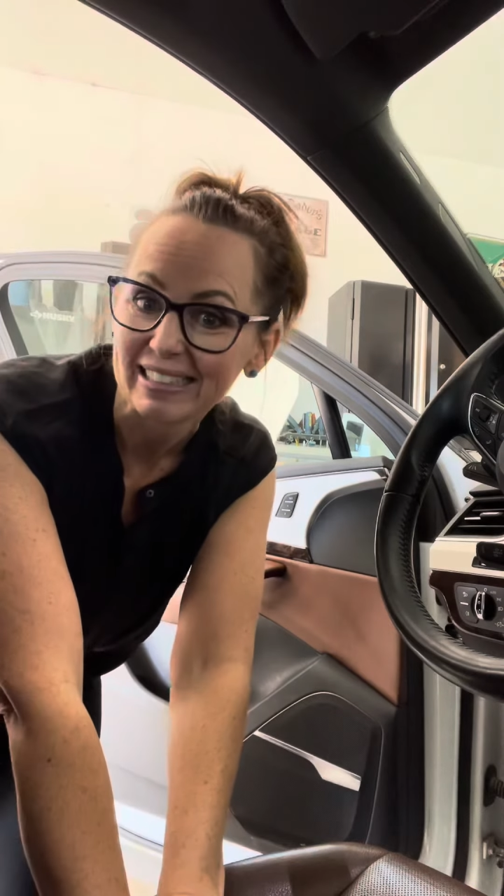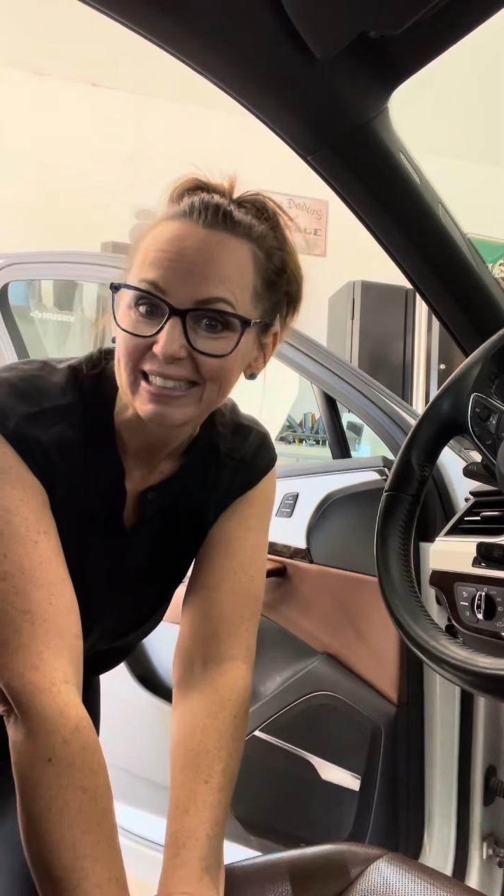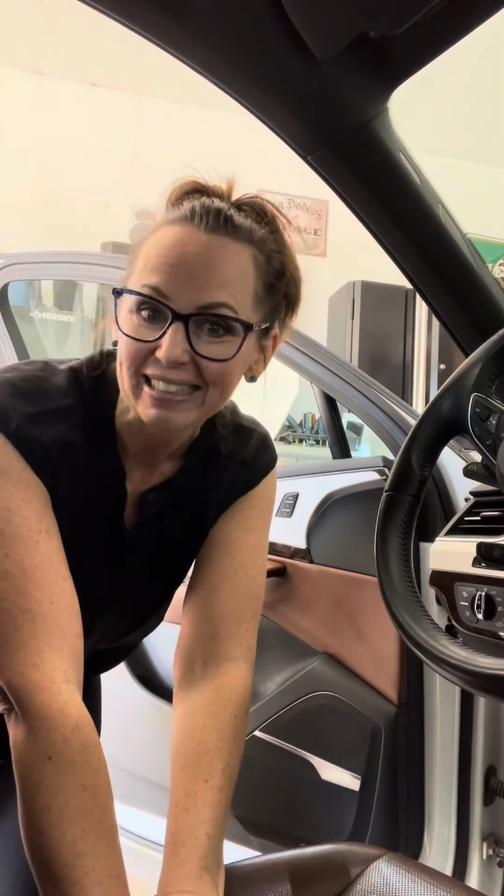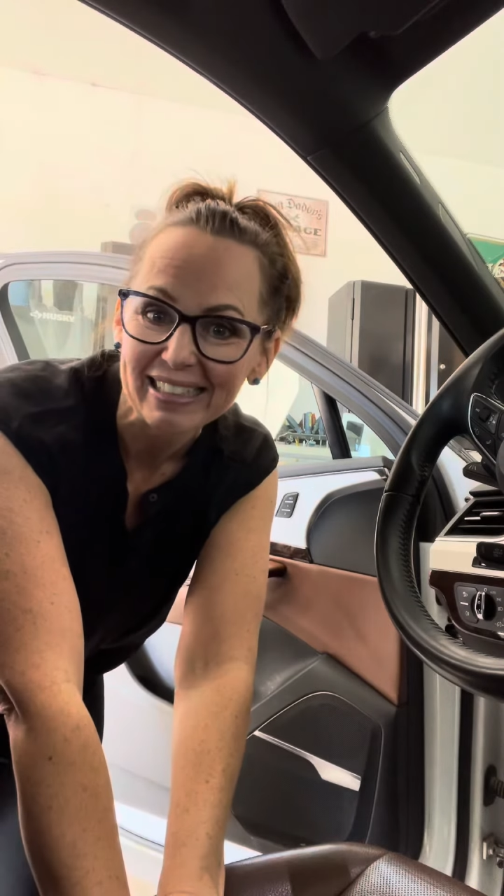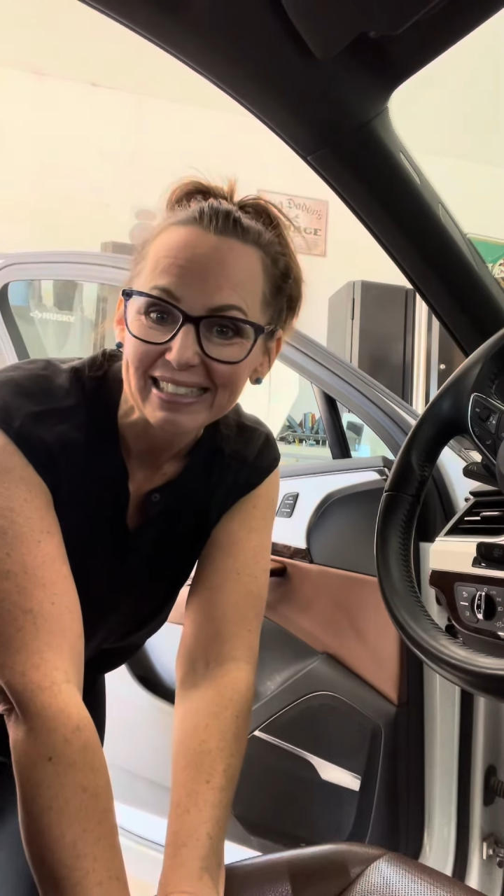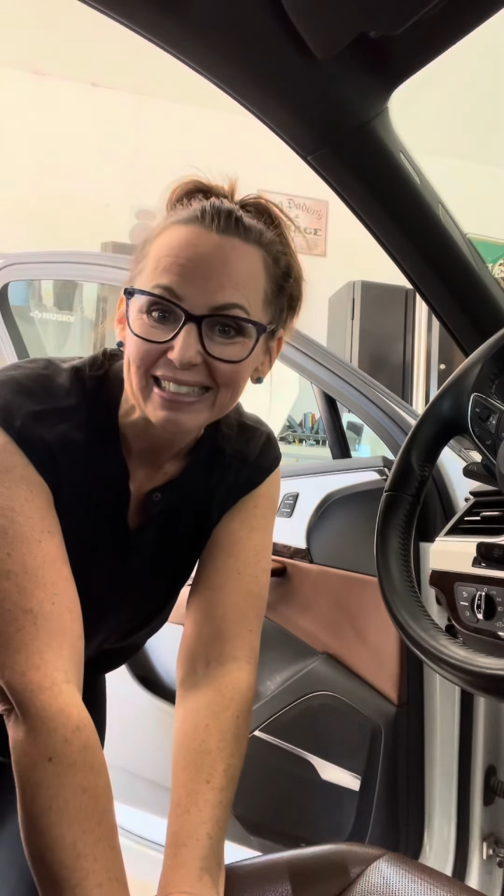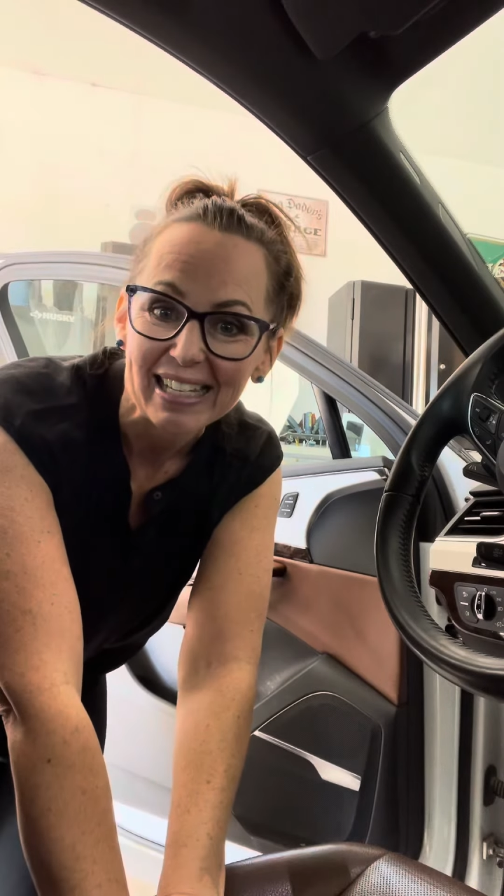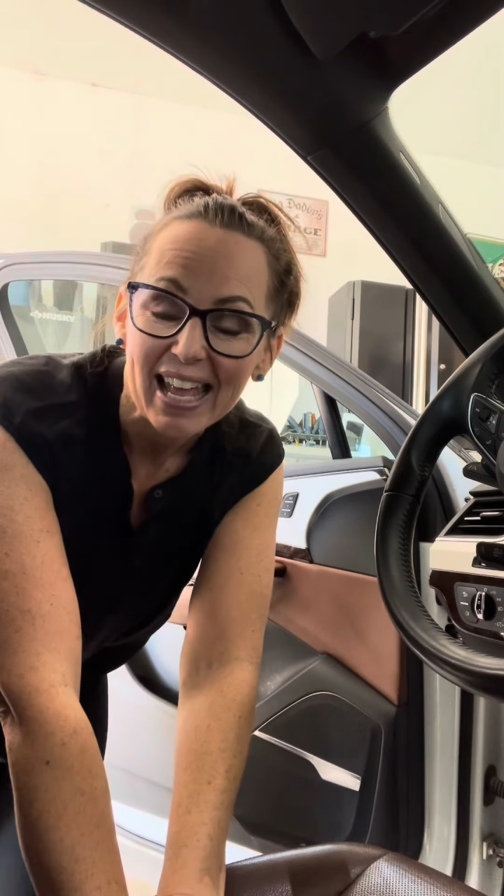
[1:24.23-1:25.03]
clean.